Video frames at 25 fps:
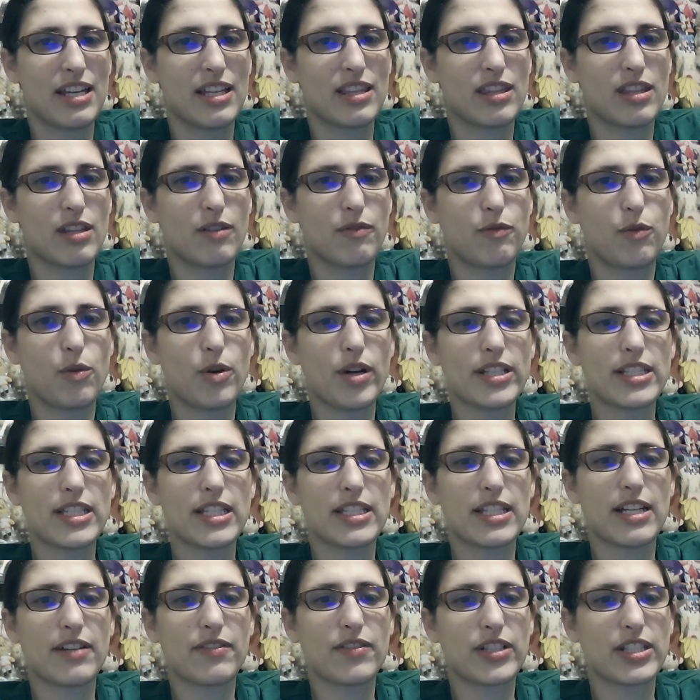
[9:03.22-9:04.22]
The
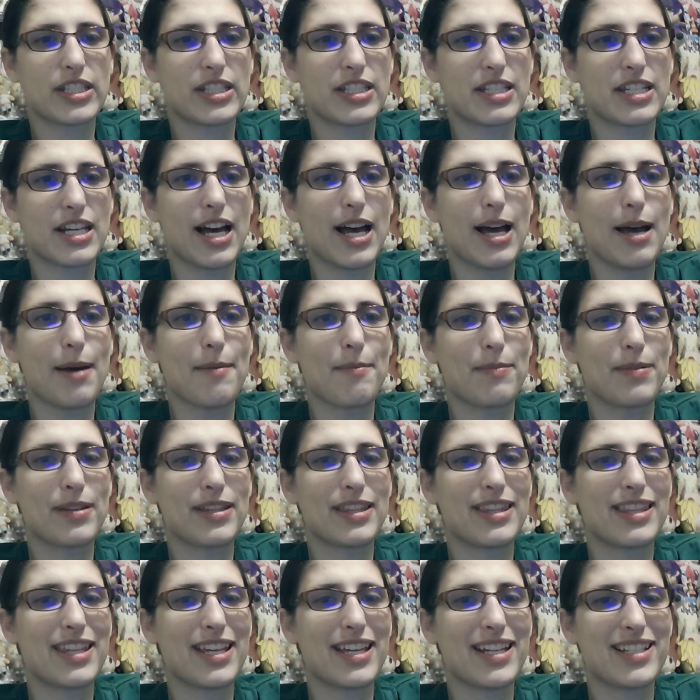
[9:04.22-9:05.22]
voices never stop.
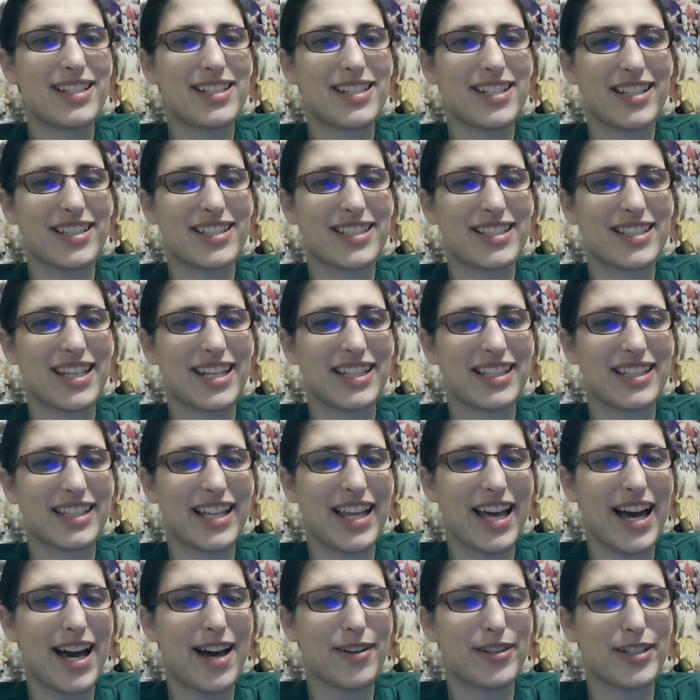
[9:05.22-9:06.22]
They just get
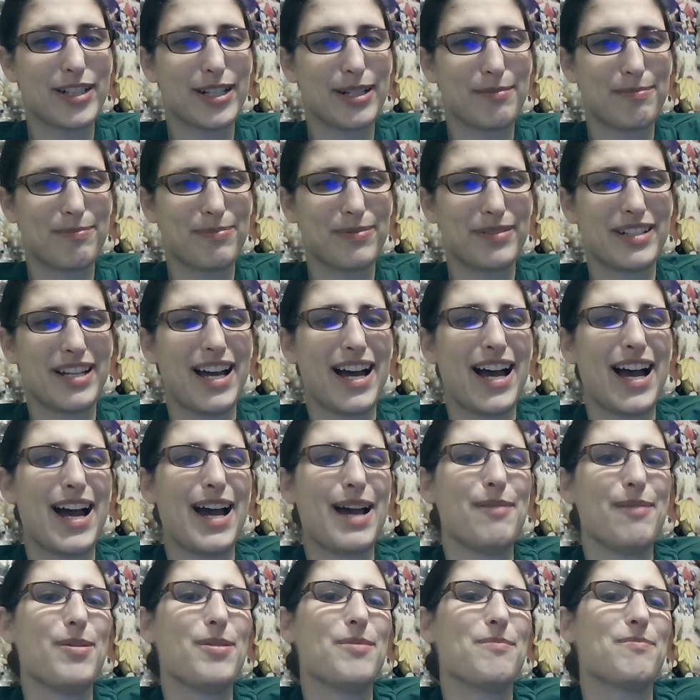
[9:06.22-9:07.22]
louder, but
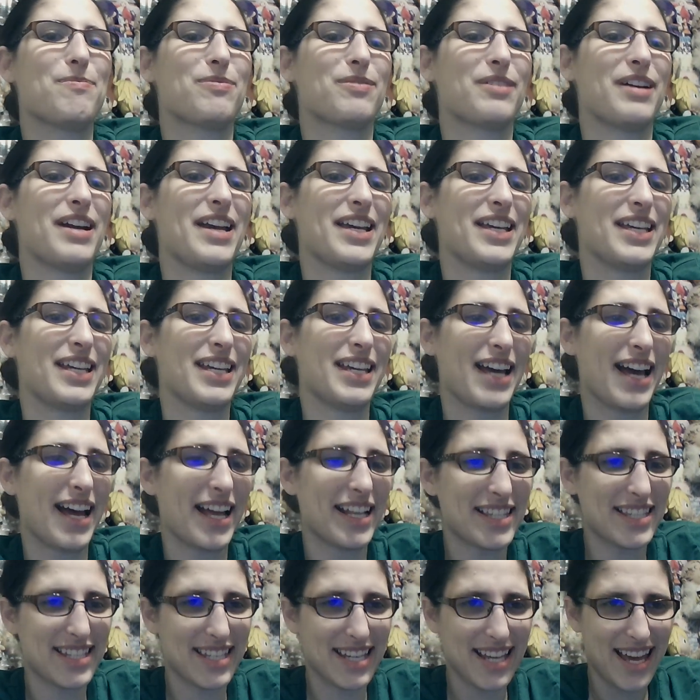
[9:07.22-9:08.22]
I won't break
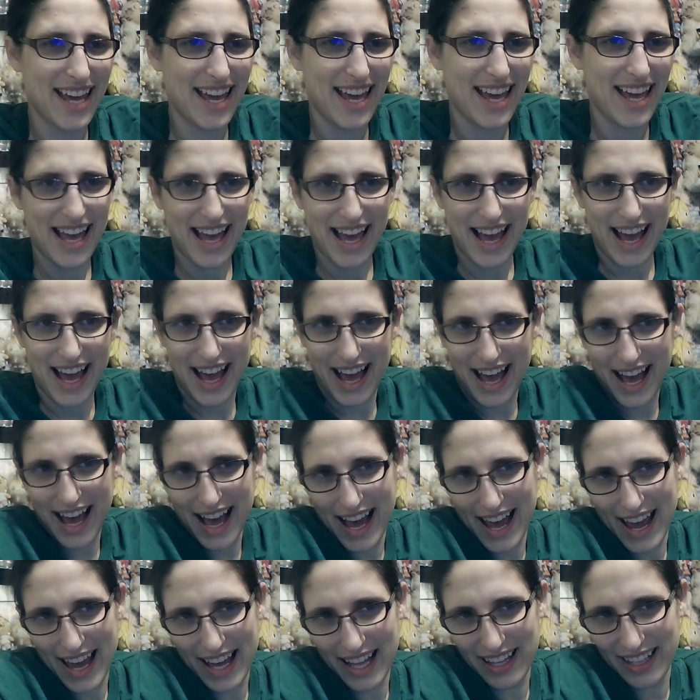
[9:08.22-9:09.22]
yet.
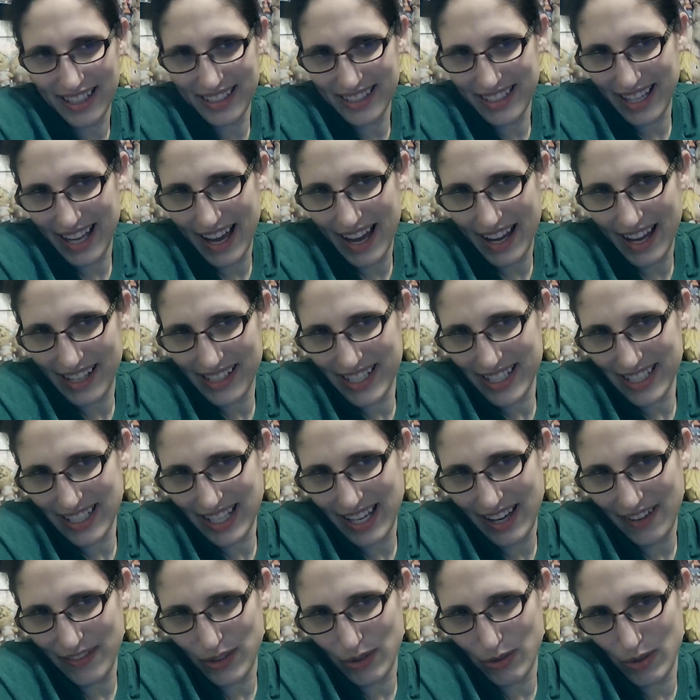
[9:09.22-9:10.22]
I'll just
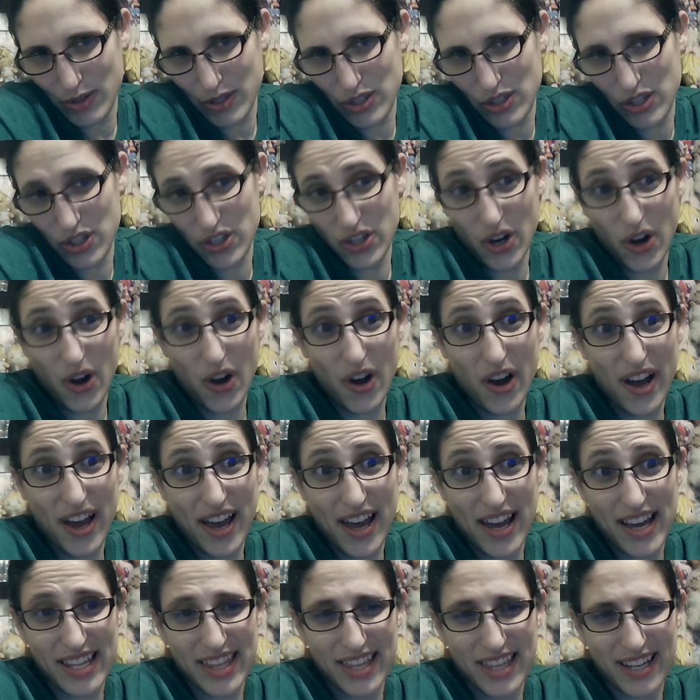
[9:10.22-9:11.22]
have to
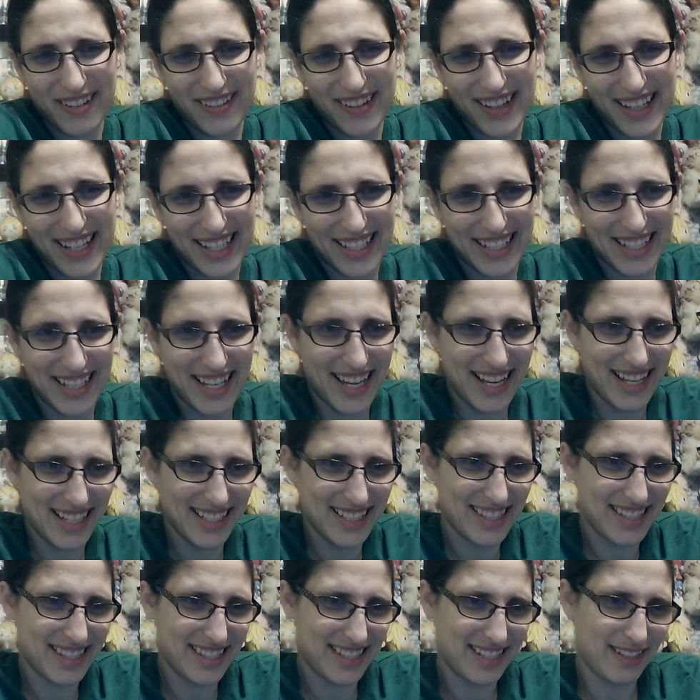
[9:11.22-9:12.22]
enjoy the
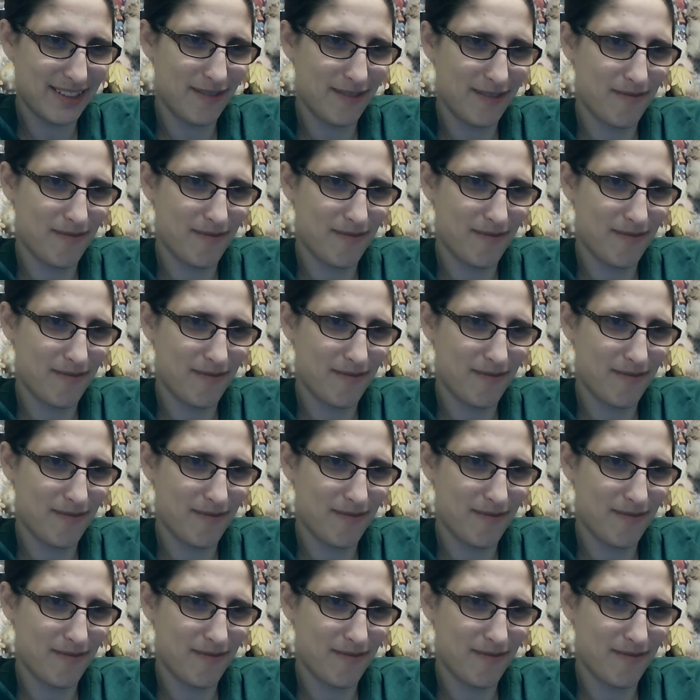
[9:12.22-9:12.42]
wickedness.